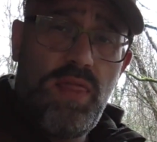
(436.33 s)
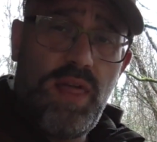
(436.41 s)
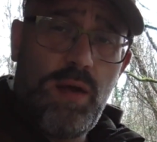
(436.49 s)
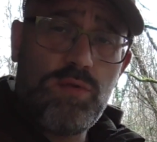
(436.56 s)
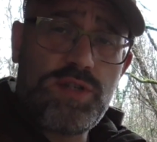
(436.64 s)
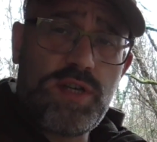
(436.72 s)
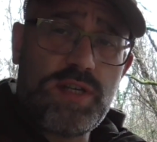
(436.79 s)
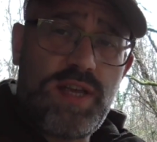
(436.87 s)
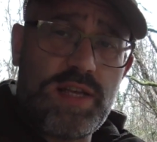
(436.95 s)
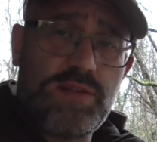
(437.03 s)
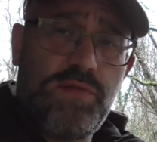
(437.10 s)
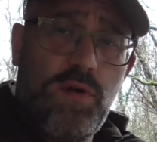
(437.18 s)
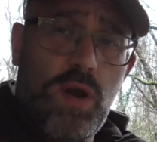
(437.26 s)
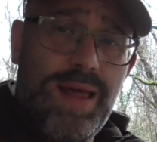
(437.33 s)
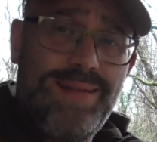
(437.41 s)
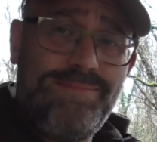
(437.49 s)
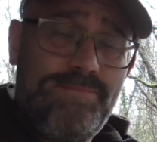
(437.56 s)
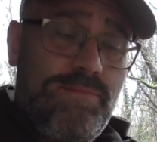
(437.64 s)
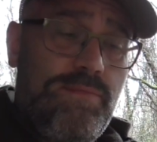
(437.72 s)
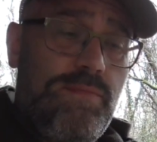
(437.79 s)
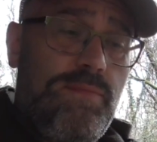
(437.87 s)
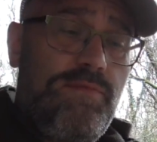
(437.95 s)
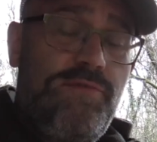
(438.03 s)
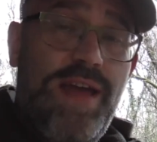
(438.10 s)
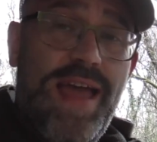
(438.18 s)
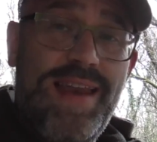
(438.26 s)
That was successful.
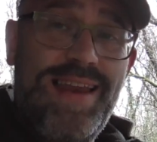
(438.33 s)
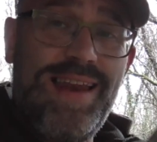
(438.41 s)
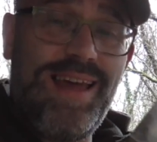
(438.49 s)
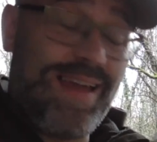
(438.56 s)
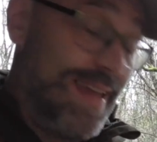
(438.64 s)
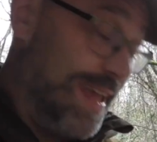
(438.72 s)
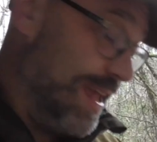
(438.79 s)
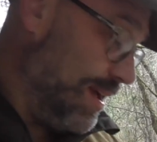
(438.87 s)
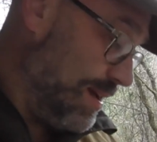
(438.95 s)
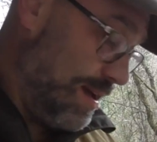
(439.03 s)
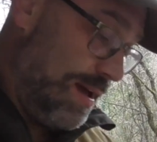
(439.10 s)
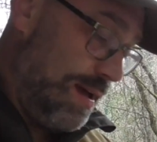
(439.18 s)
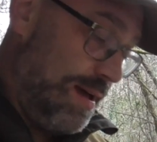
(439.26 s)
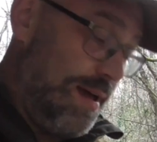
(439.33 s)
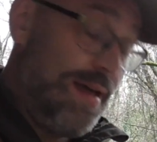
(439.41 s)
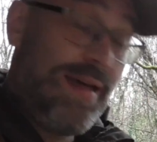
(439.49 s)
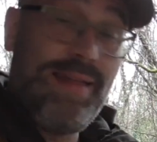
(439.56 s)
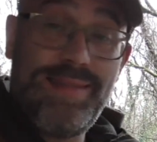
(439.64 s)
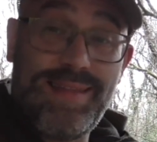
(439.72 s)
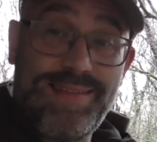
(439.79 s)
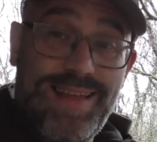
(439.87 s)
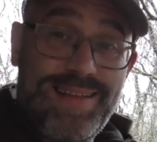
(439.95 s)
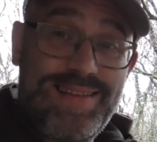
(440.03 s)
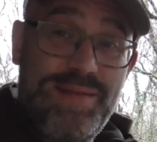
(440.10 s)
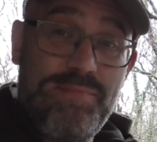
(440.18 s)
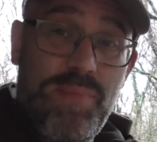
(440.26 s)
Very lucky that
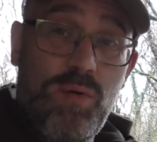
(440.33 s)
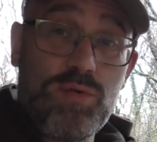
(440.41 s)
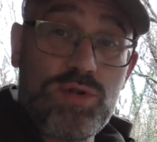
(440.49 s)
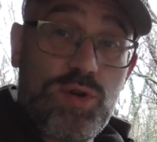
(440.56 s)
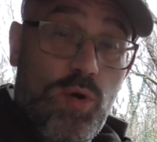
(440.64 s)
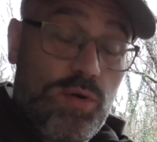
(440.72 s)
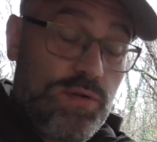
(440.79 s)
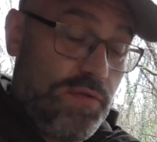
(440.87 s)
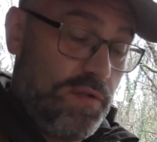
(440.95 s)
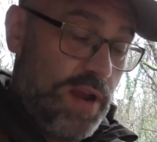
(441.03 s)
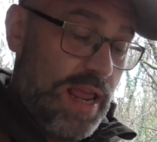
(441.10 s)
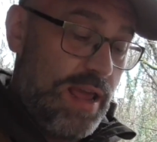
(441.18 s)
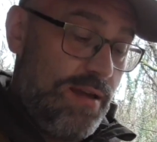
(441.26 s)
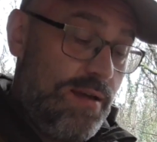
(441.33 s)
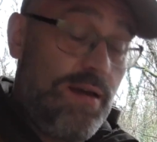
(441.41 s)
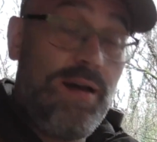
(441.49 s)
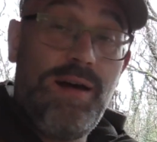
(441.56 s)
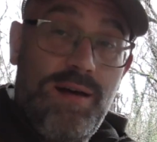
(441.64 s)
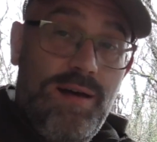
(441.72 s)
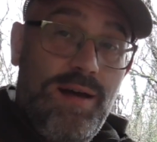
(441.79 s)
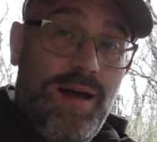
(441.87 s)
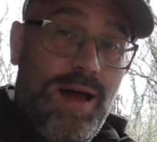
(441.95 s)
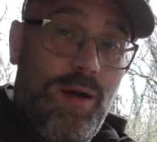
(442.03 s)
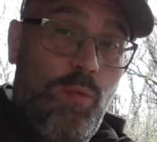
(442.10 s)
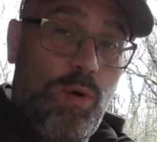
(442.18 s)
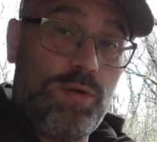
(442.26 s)
that timber was not free
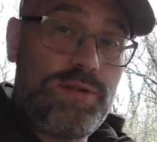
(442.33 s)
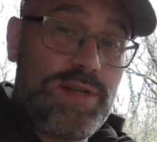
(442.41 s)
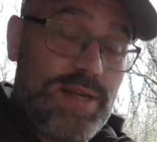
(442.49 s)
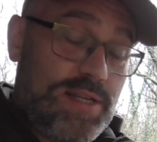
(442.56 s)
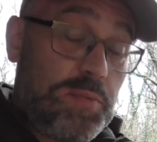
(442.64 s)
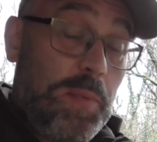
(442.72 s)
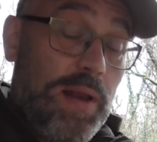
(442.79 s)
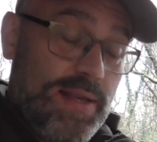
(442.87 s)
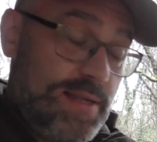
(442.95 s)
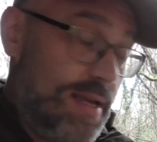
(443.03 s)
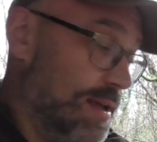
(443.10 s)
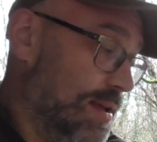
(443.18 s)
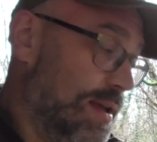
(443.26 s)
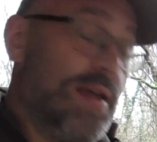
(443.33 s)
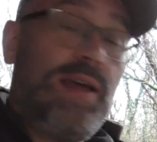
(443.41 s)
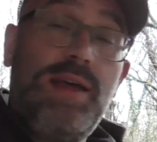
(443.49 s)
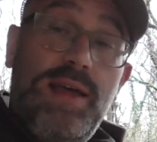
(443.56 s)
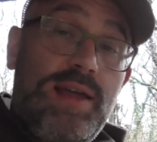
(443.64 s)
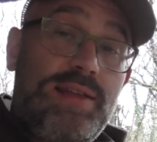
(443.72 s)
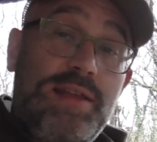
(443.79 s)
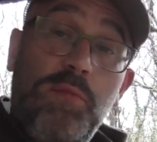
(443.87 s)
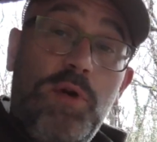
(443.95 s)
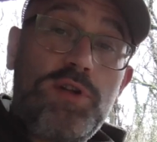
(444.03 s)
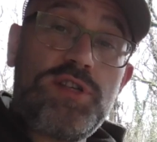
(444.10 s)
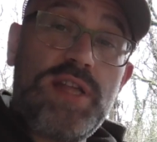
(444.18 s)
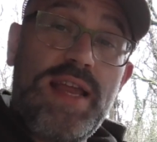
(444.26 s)
and wanted a split. Didn't
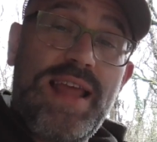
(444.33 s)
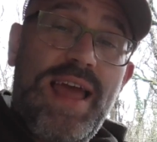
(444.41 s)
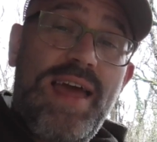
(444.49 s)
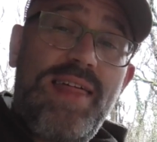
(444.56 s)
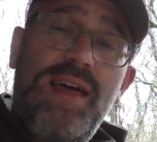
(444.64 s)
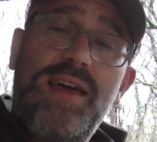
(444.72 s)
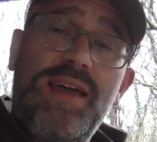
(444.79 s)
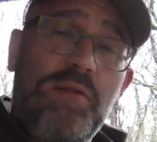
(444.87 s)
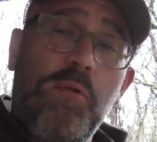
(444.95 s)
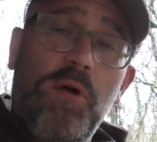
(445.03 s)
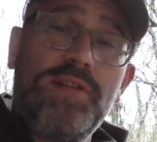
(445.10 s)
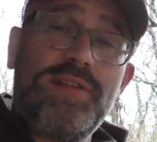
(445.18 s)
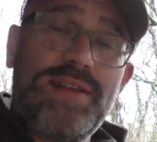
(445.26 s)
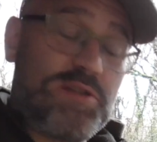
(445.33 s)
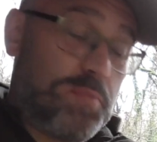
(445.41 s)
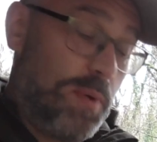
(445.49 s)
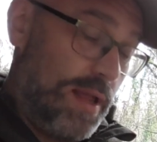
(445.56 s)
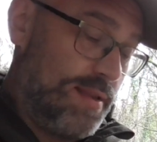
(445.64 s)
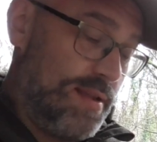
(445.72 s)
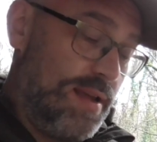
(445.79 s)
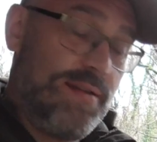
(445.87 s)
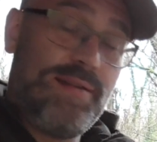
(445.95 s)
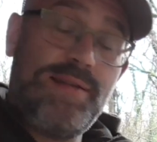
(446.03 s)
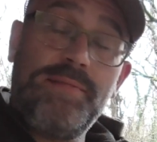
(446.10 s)
want to stay together, it wanted a split.